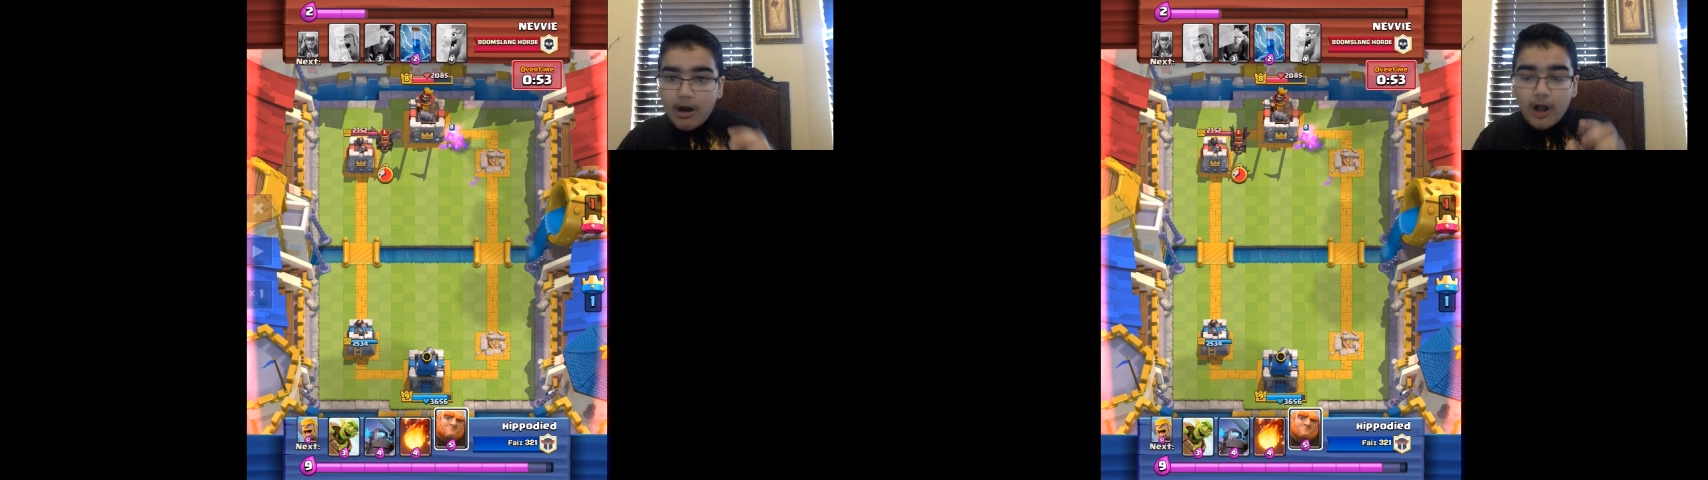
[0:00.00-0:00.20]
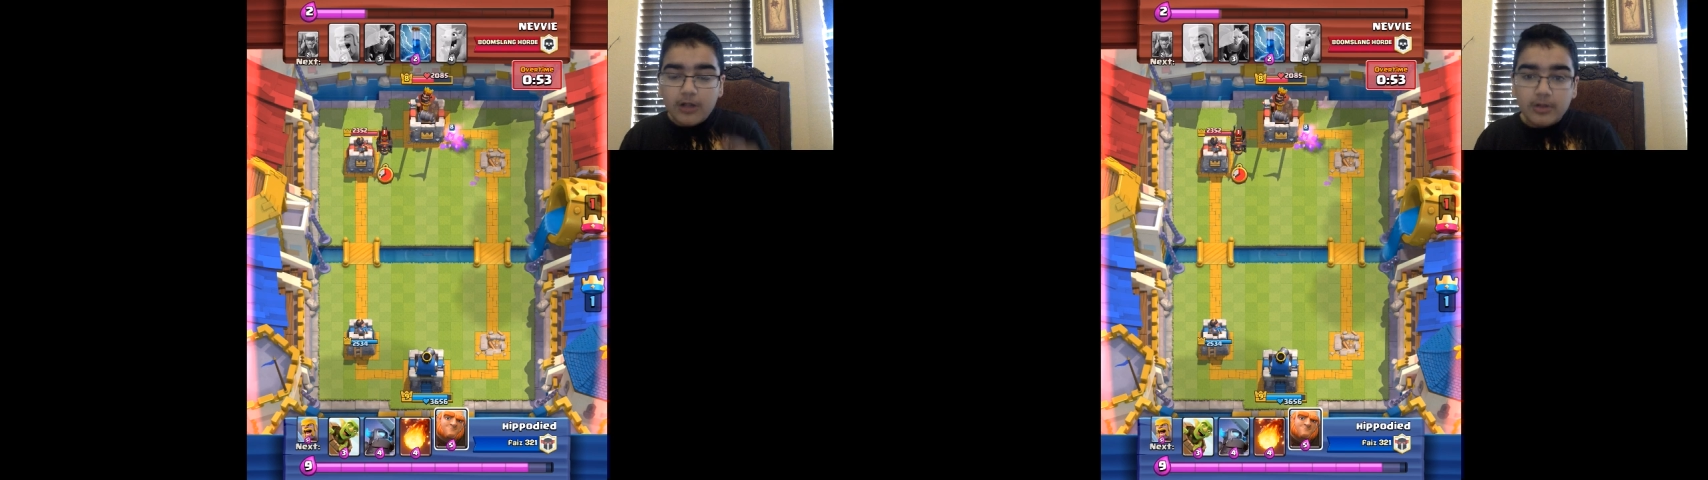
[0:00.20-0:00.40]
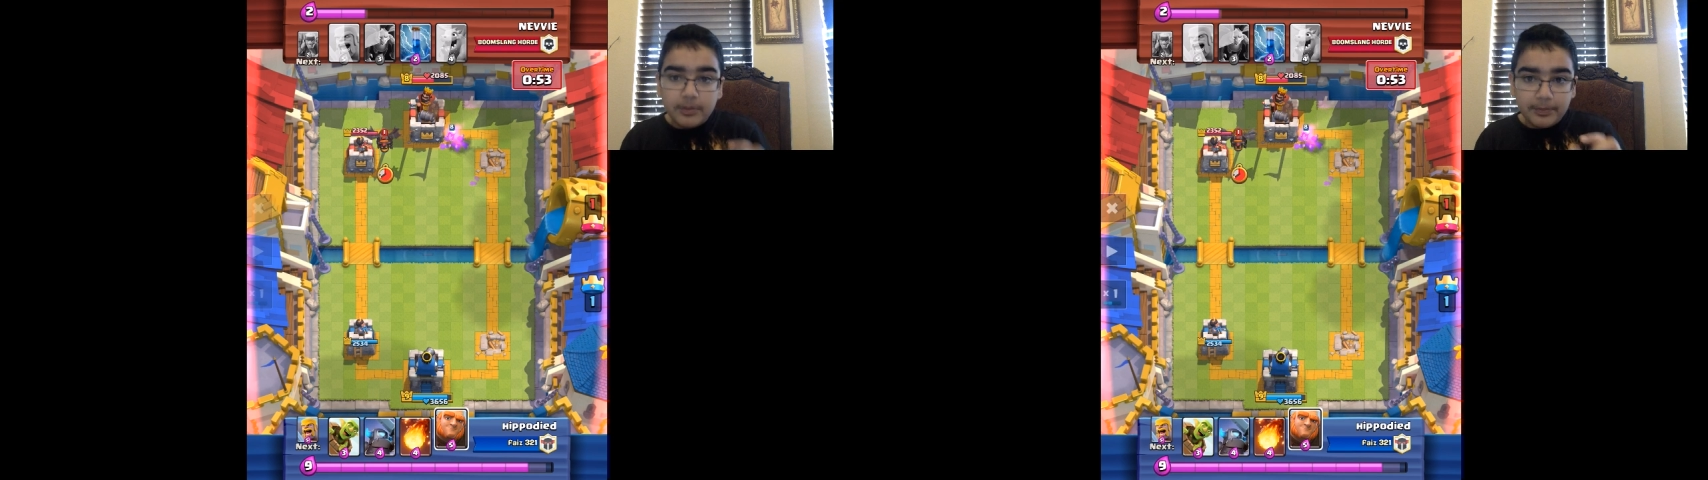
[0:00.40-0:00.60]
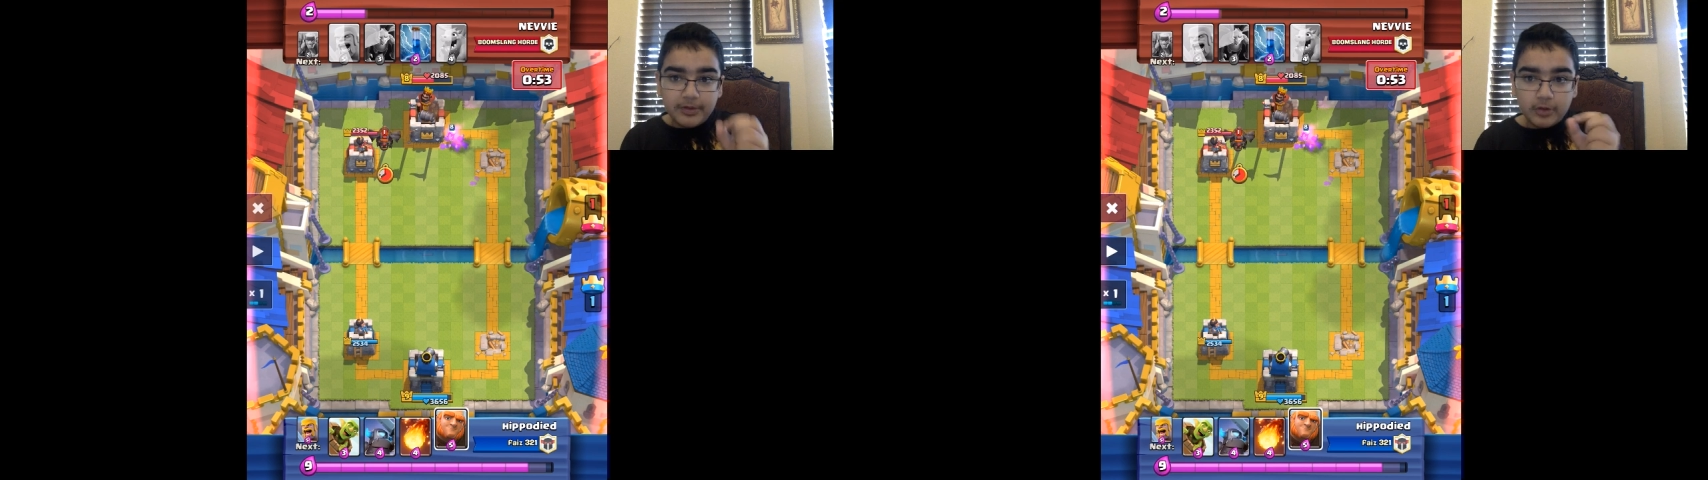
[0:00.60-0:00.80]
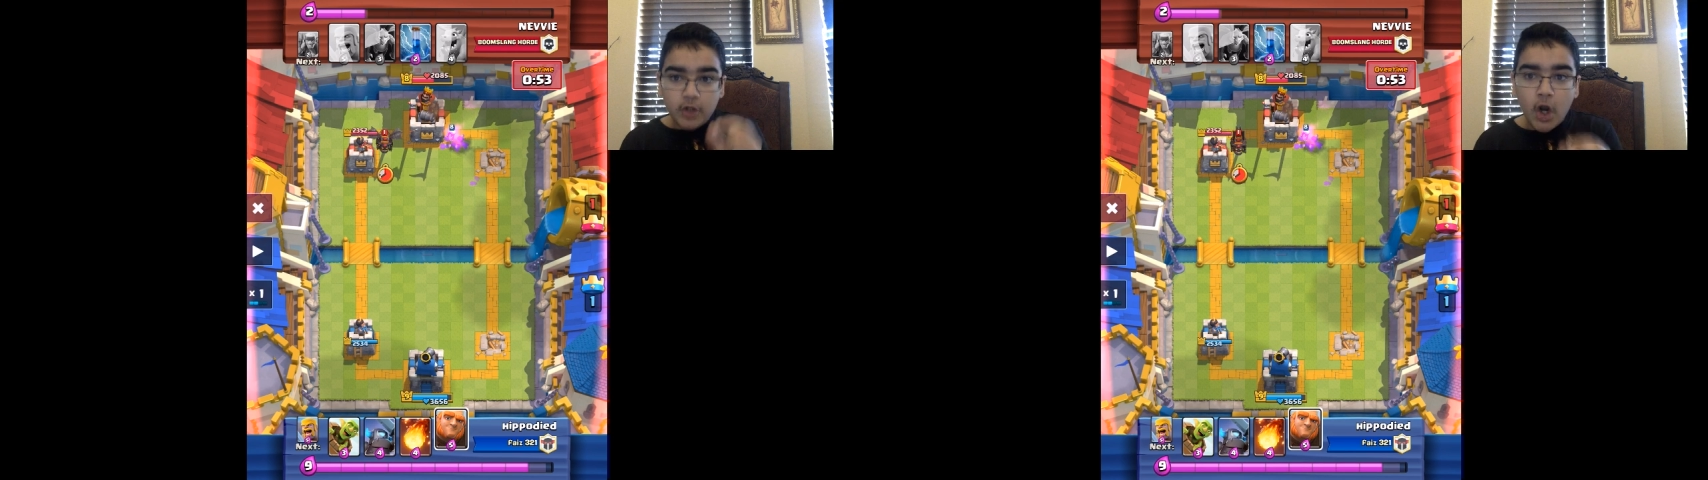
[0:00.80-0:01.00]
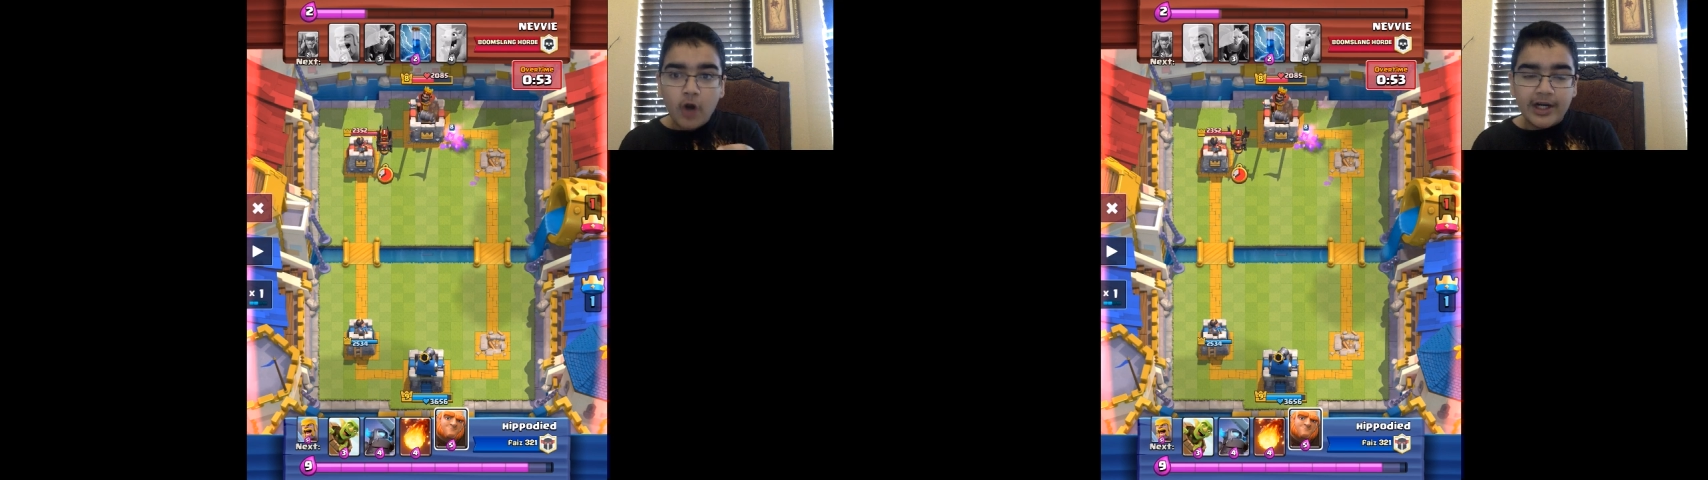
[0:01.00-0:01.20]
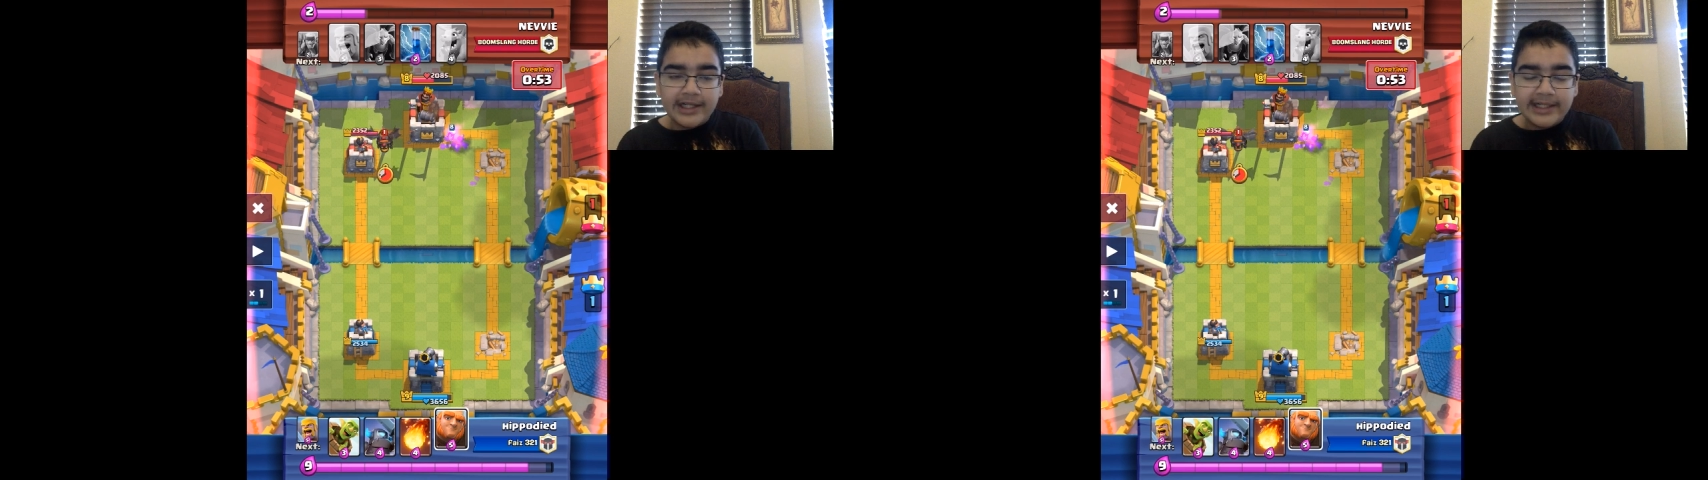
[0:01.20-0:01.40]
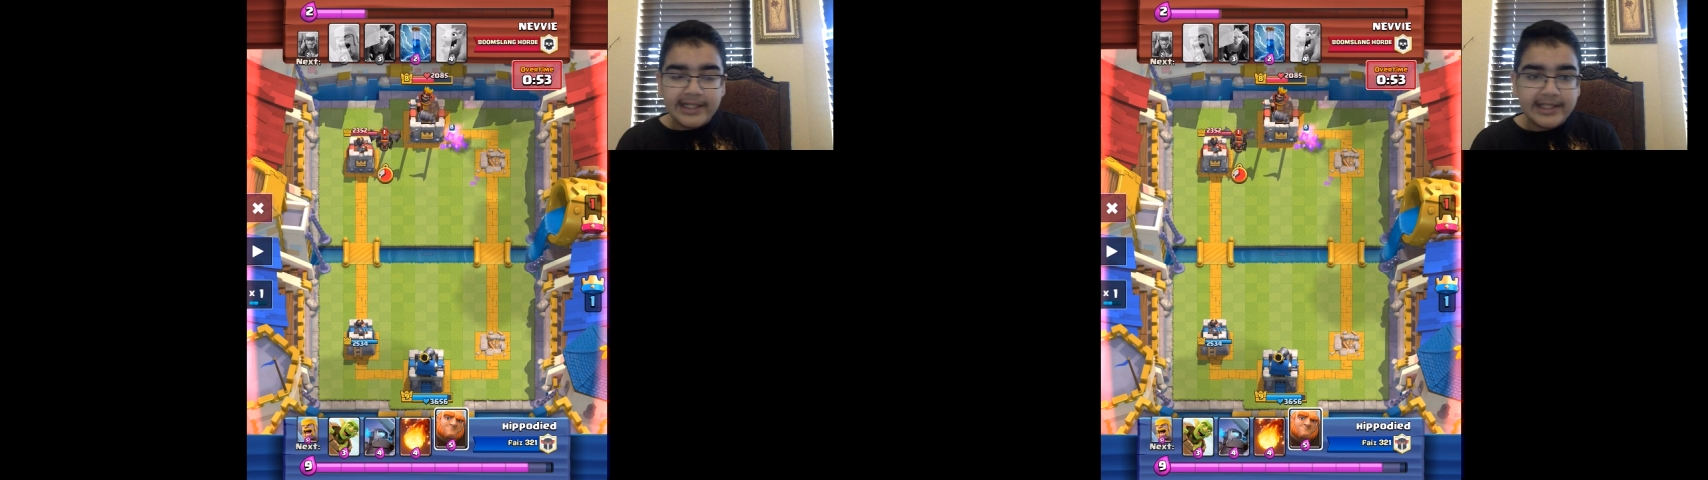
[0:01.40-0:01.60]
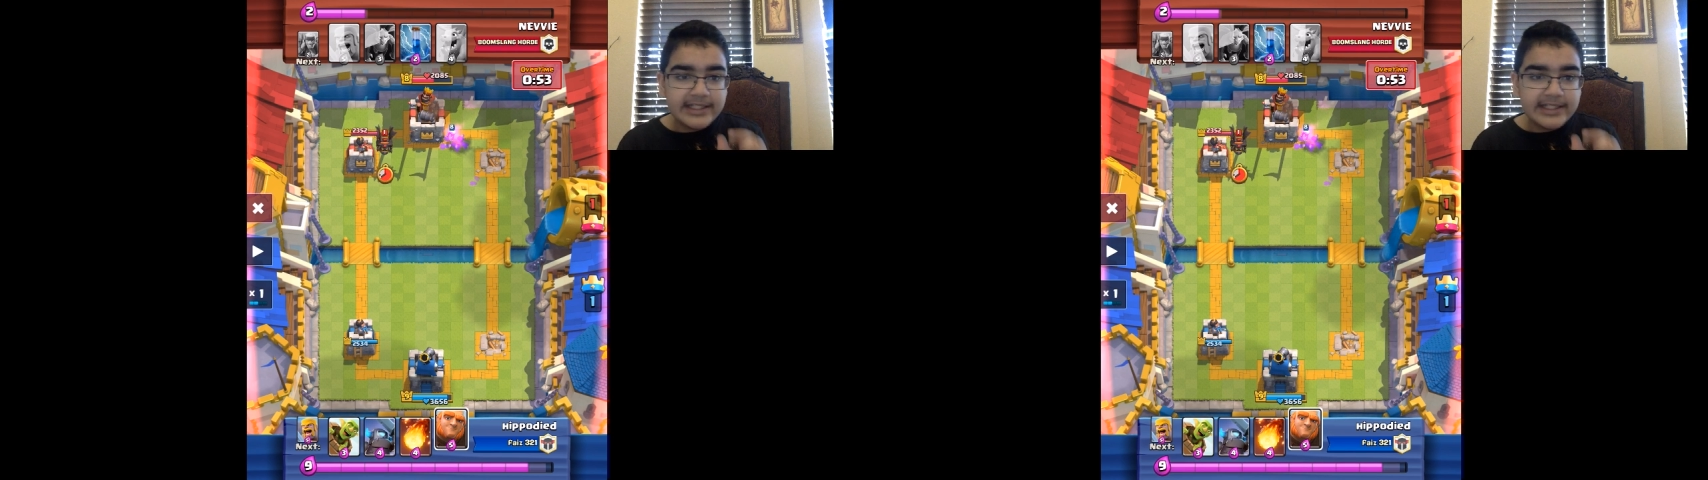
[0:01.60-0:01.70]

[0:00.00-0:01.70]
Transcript: all lower